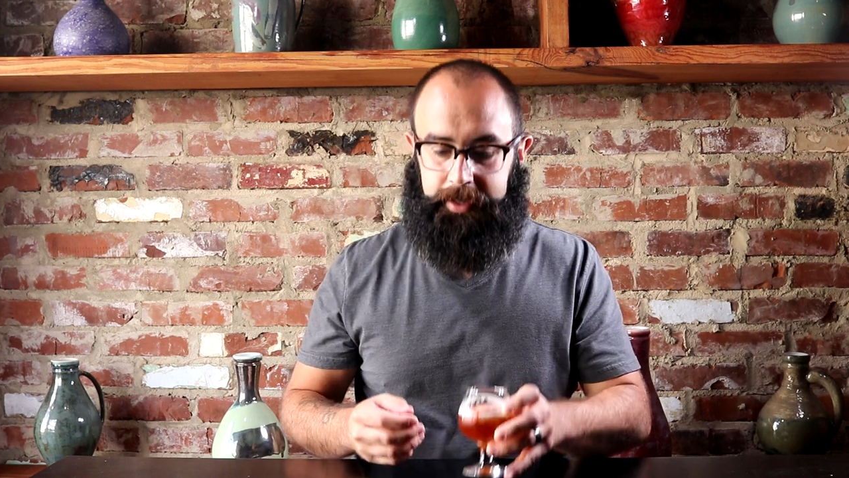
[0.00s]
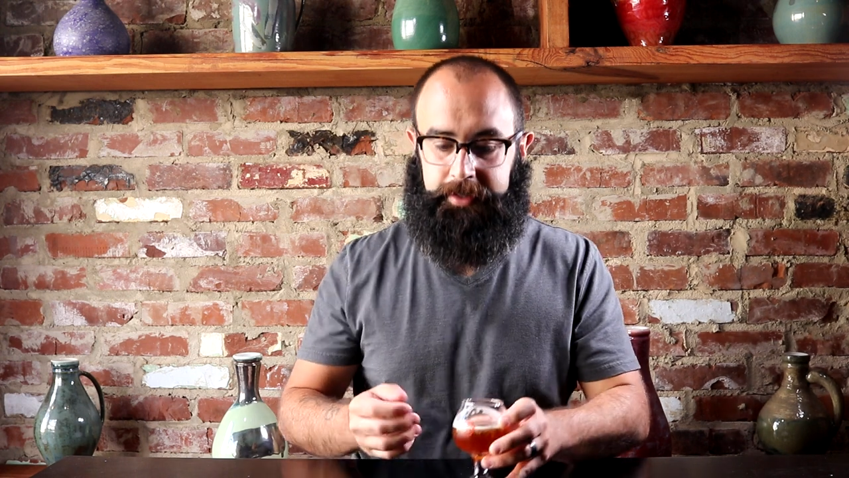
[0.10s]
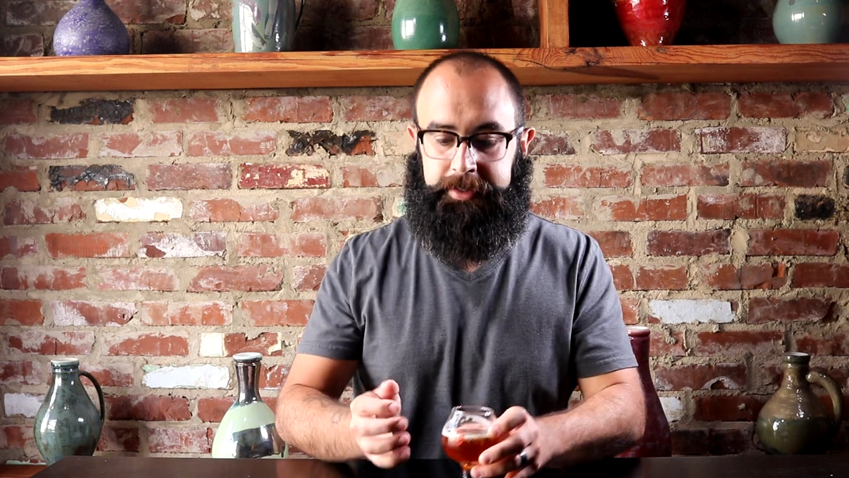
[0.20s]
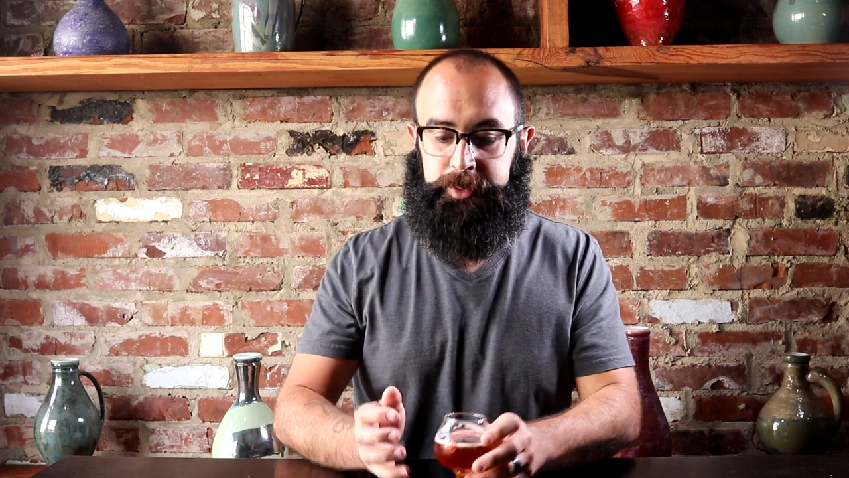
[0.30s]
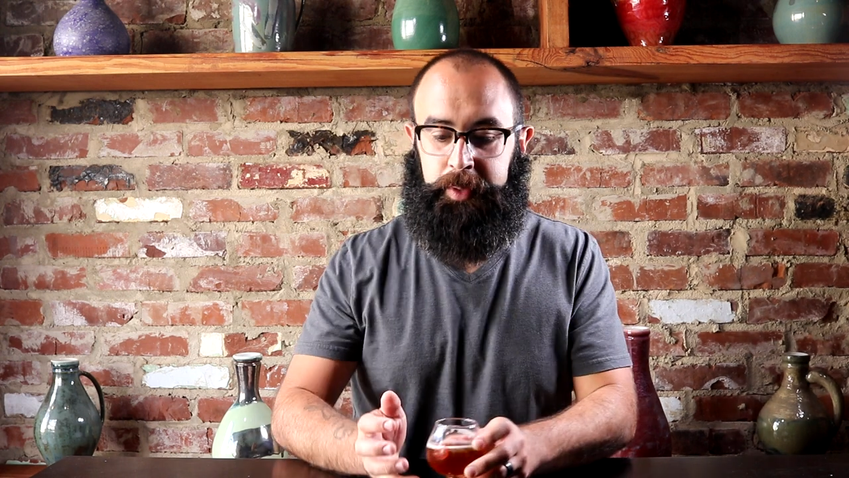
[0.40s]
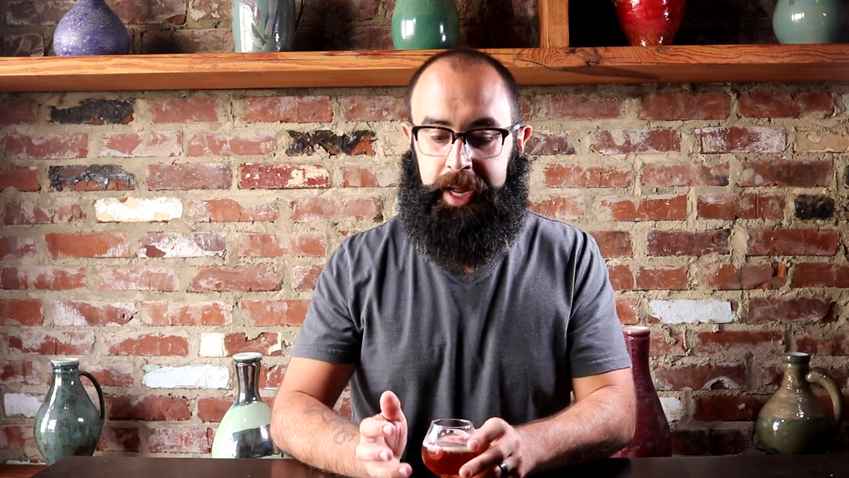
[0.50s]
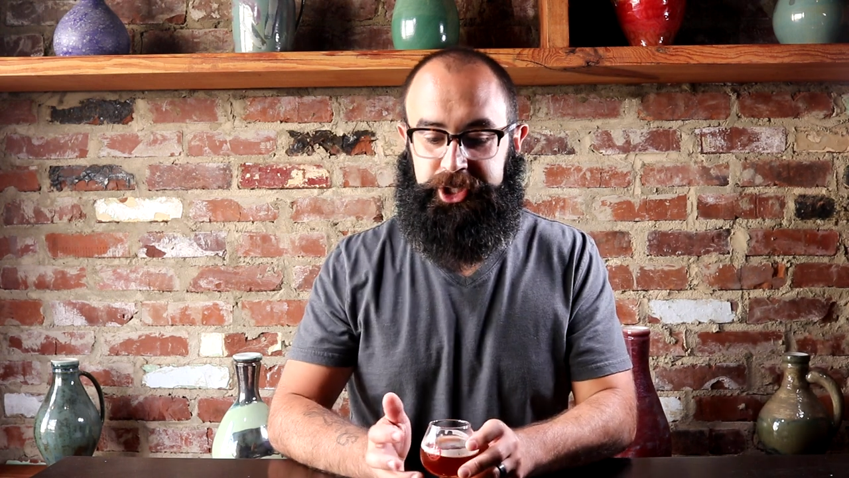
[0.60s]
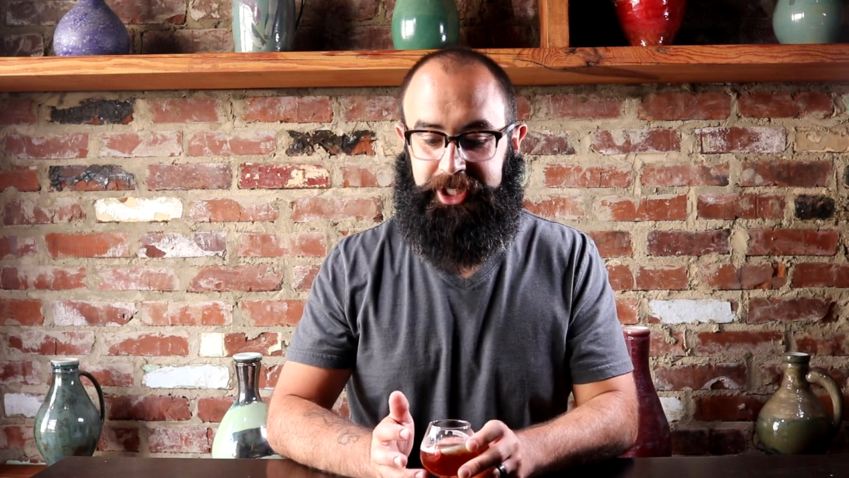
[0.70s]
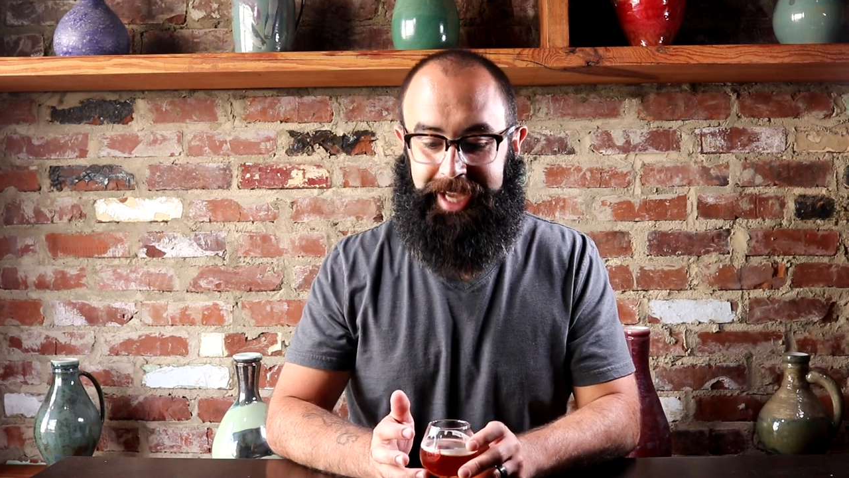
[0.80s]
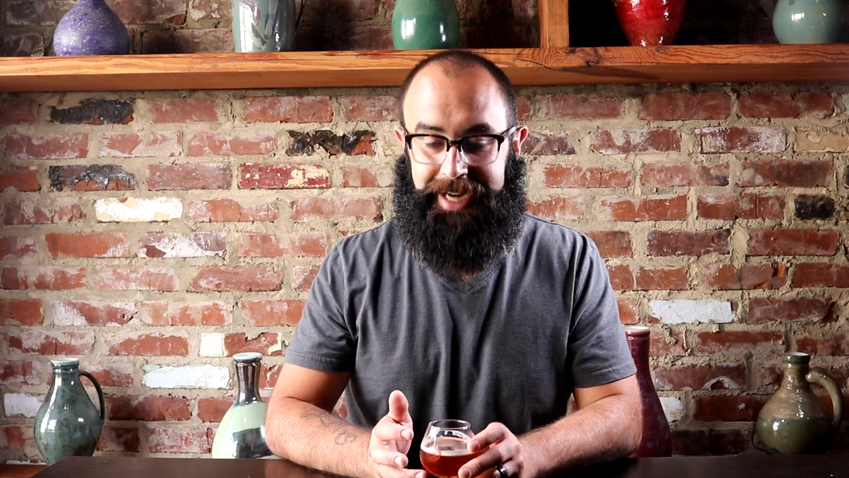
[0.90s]
This one
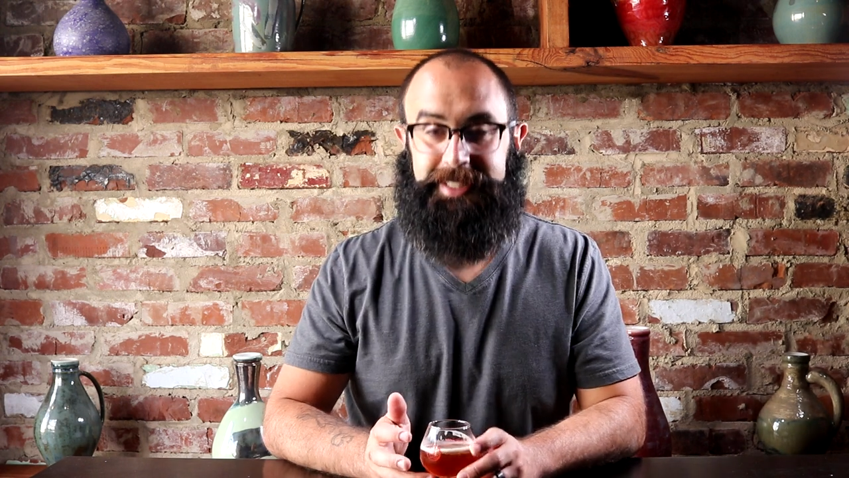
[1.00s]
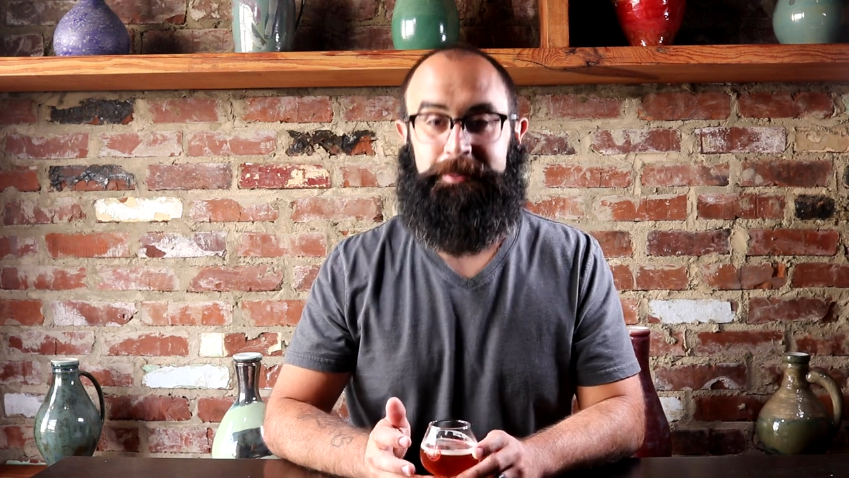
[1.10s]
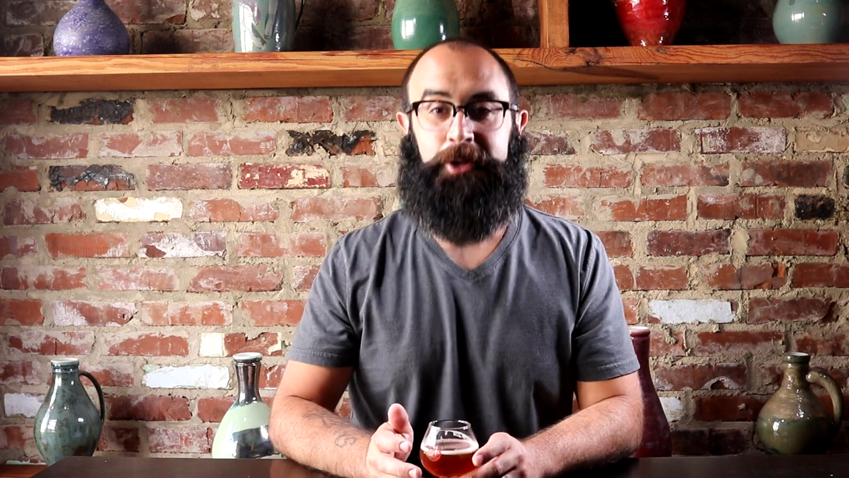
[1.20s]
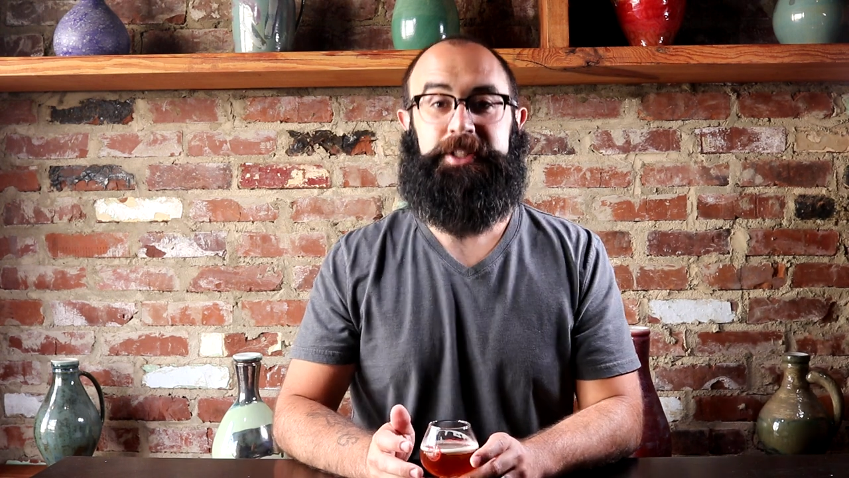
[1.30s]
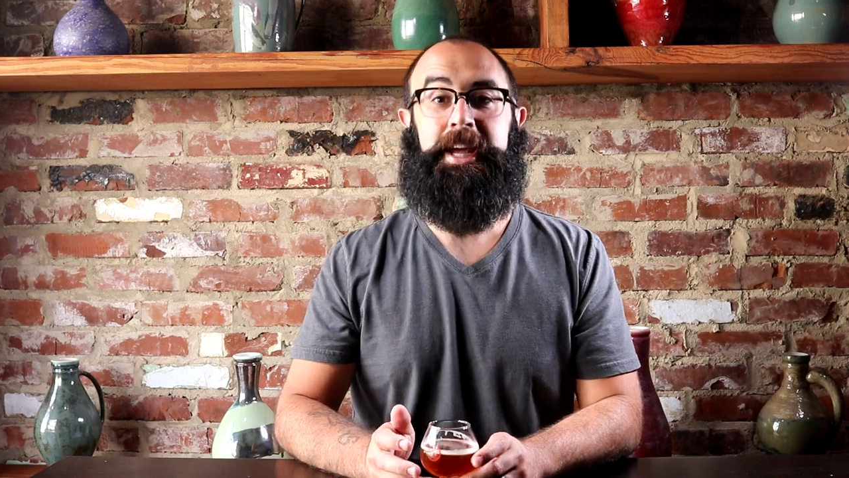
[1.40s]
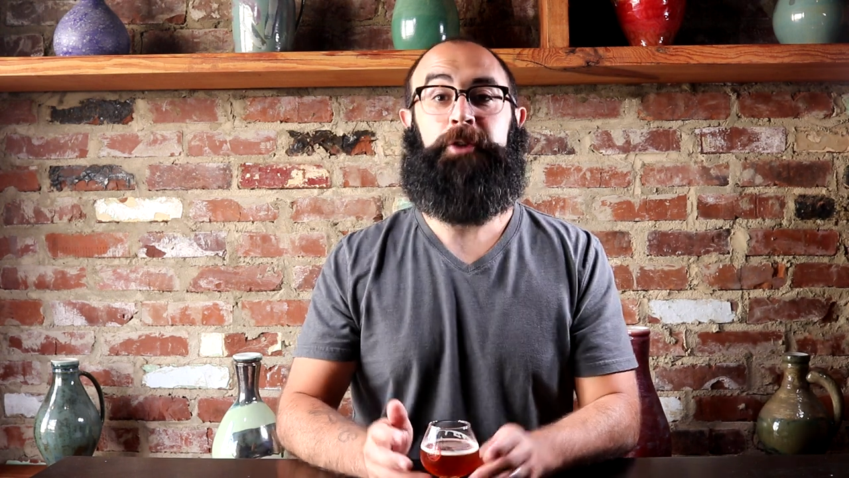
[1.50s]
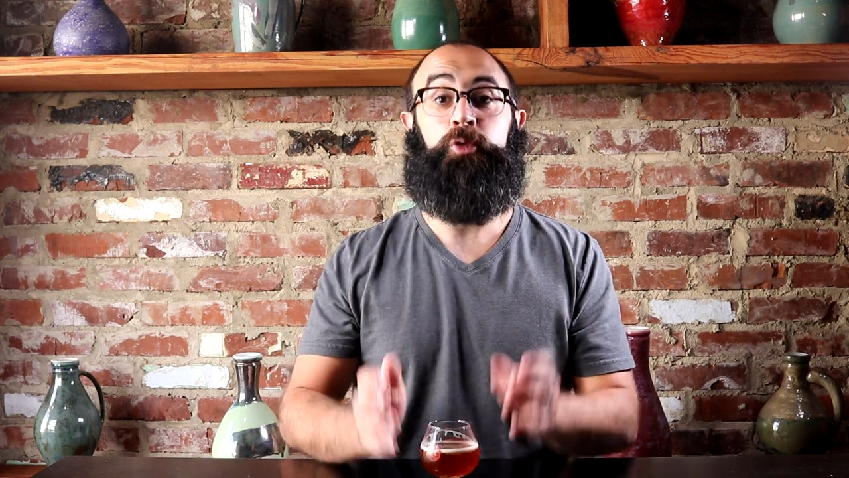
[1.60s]
actually kind of smells like